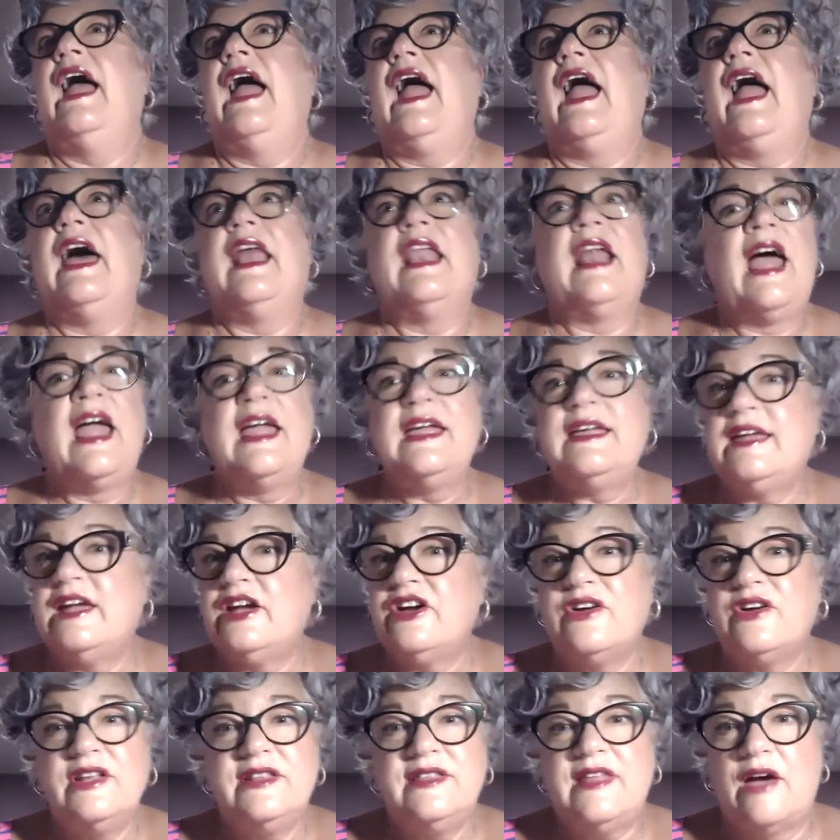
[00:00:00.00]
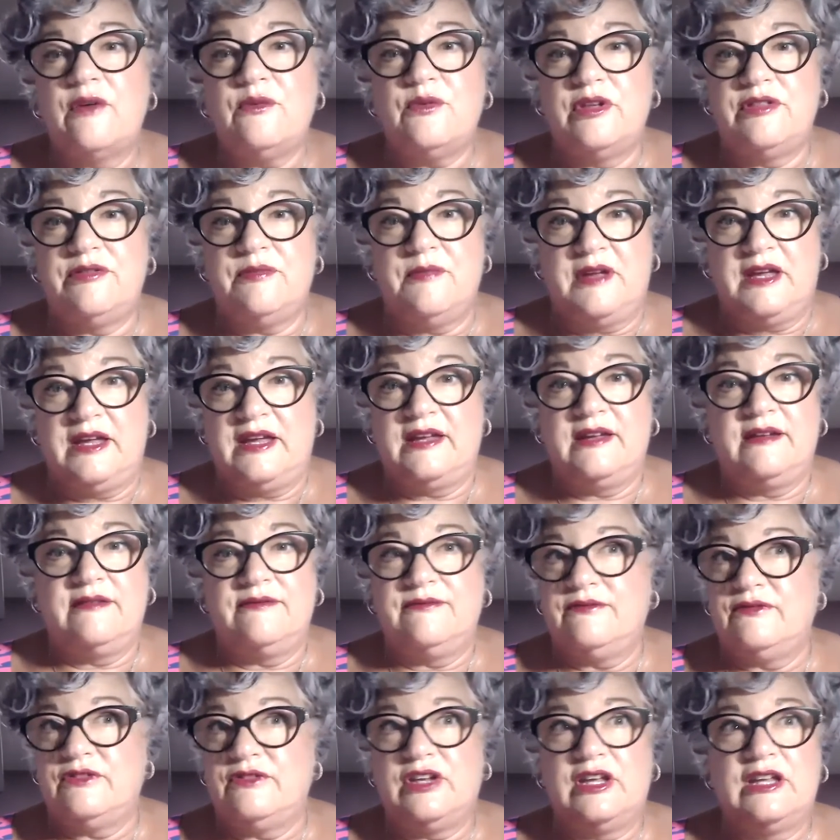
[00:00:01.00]
And I carried that with
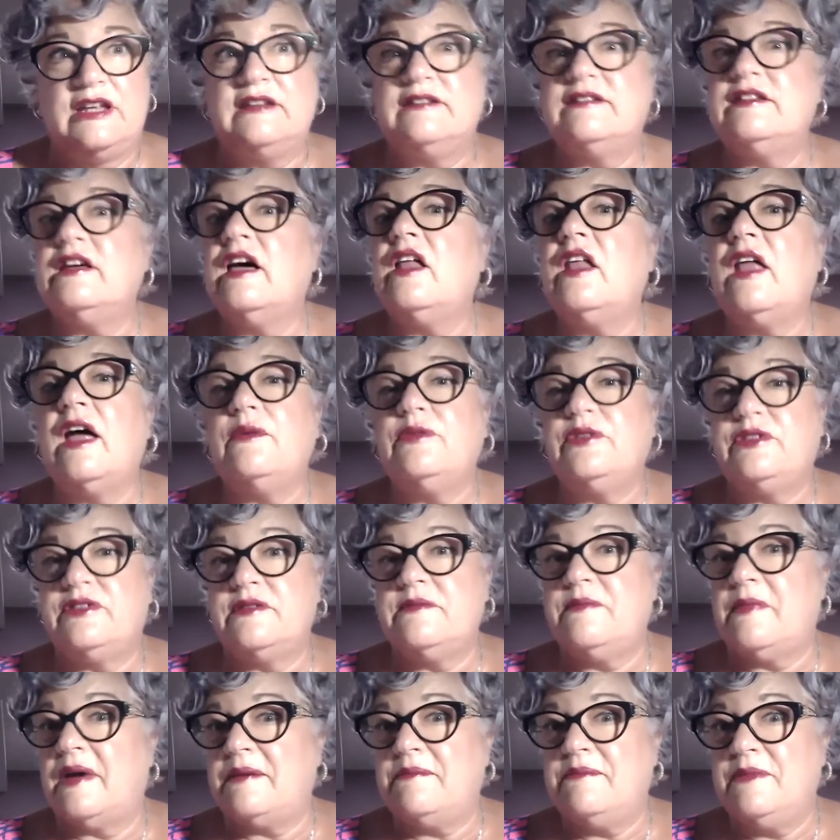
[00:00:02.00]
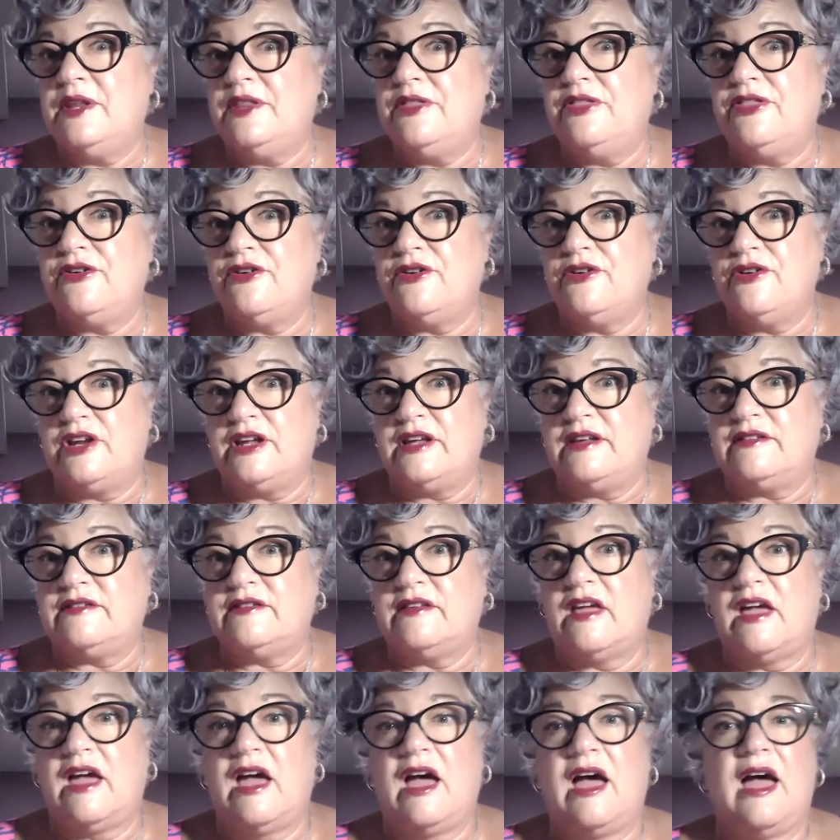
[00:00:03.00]
me until I was in my mid 30s.
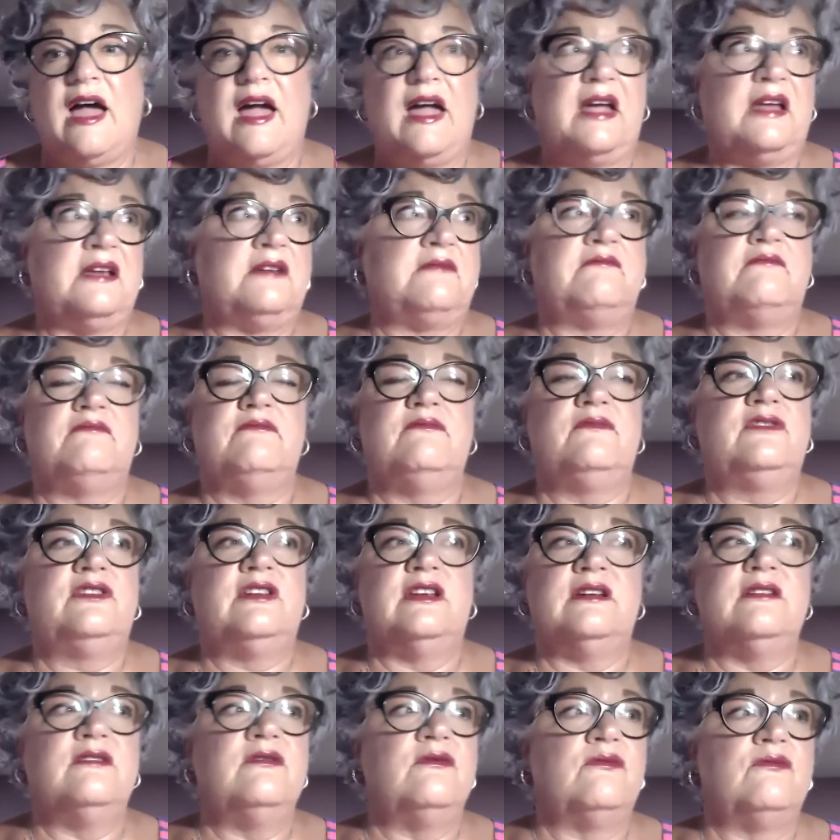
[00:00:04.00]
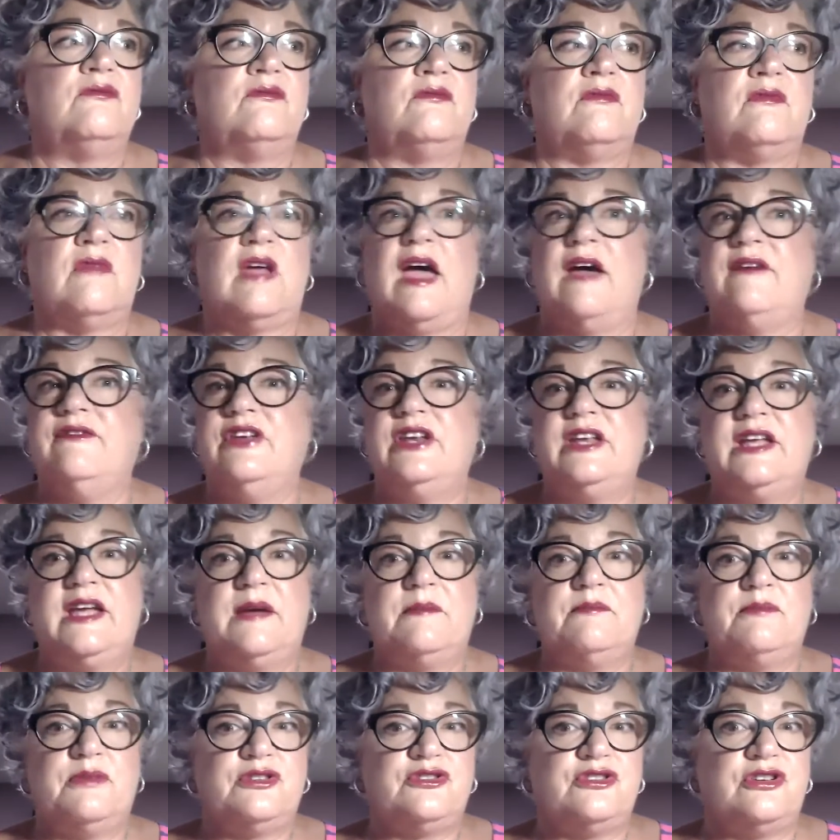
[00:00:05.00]
I didn't have any
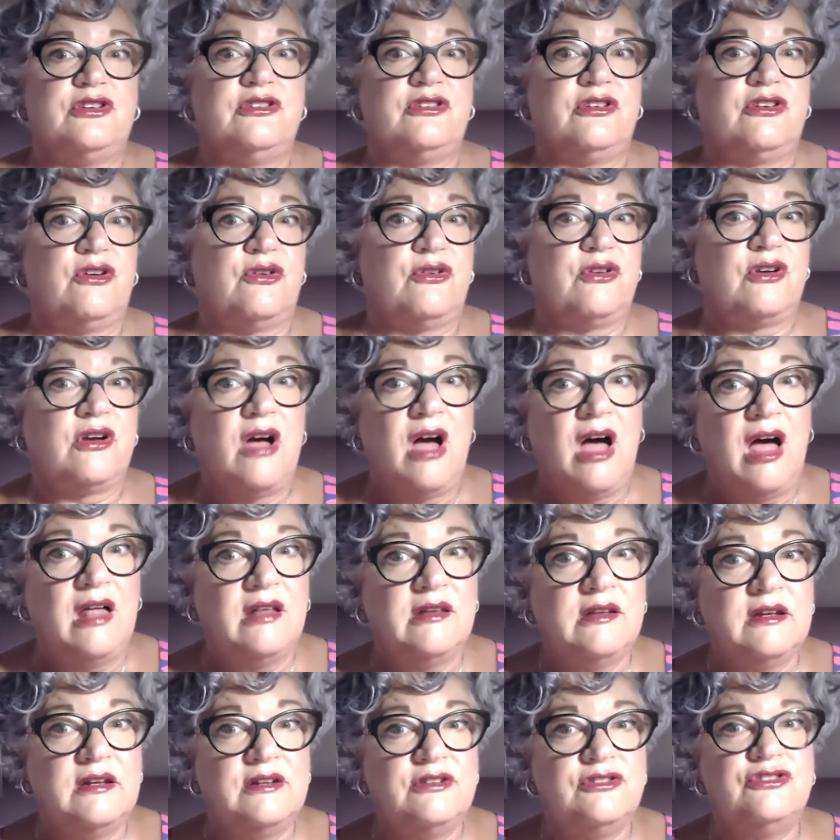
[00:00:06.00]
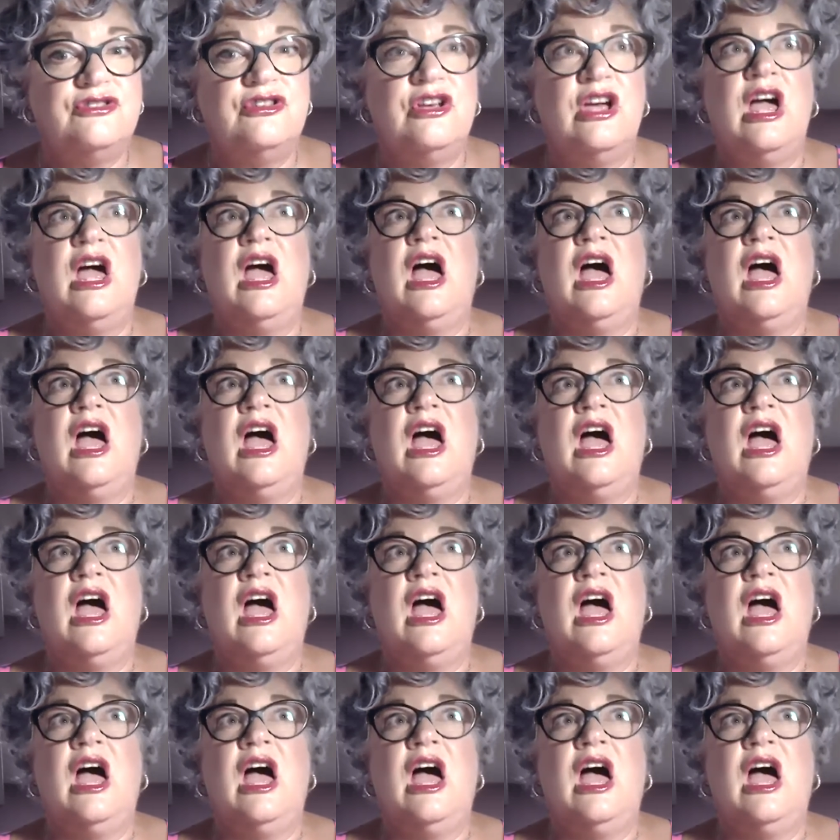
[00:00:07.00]
ambition to go to college.